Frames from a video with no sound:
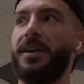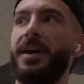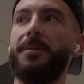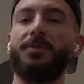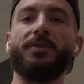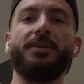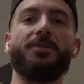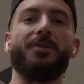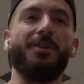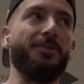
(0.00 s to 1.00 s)

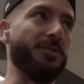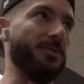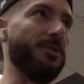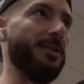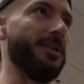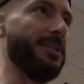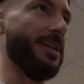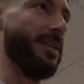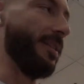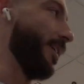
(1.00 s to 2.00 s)
Hamstrings are a little sore because
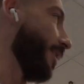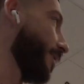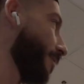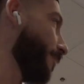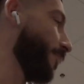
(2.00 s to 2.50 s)
I did like